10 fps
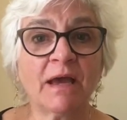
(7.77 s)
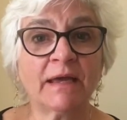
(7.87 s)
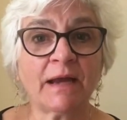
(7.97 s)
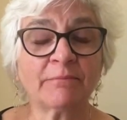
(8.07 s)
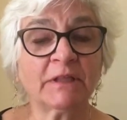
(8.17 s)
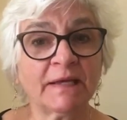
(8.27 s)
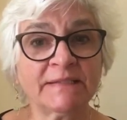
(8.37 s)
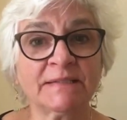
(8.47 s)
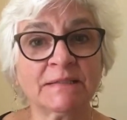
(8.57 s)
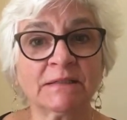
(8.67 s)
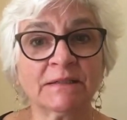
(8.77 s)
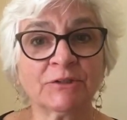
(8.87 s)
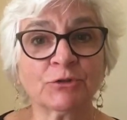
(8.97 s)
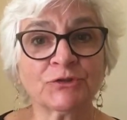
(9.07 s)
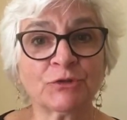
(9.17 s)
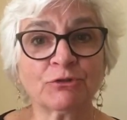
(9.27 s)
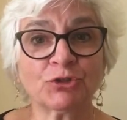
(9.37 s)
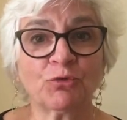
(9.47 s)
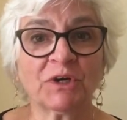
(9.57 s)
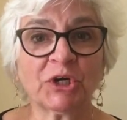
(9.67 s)
and I'm a licensed clinical
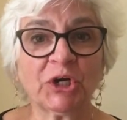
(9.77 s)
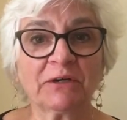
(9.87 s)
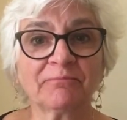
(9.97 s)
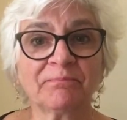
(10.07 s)
social worker.